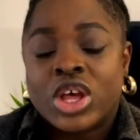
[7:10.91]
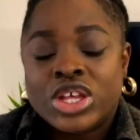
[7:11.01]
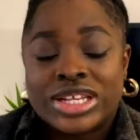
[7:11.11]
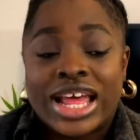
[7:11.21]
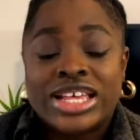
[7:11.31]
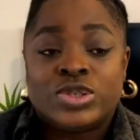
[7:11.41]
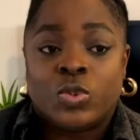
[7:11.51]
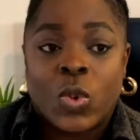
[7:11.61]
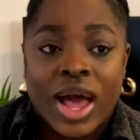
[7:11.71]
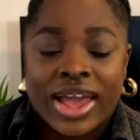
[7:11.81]
So that is
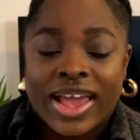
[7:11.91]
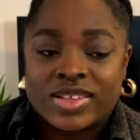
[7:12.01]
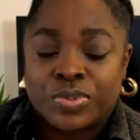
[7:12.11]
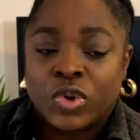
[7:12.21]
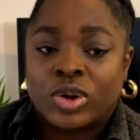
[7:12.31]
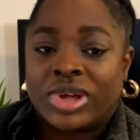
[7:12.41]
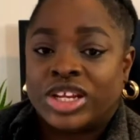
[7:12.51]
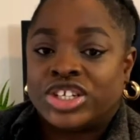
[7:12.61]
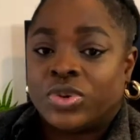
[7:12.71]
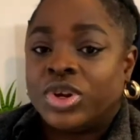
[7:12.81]
why, as a product
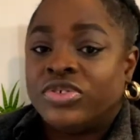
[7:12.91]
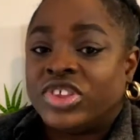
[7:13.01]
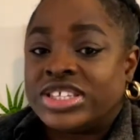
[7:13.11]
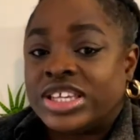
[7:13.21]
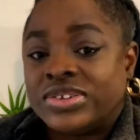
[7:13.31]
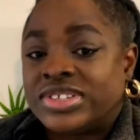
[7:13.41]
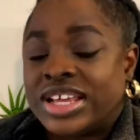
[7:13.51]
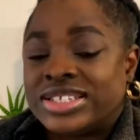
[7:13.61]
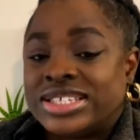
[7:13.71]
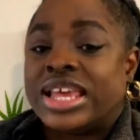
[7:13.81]
manager, one of the skill
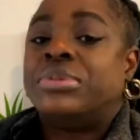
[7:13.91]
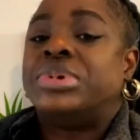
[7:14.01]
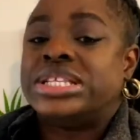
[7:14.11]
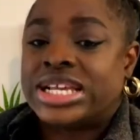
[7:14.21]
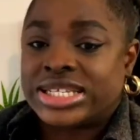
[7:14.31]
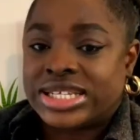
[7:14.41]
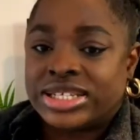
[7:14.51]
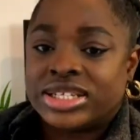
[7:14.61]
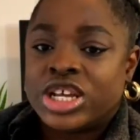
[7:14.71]
sets is A/B testing.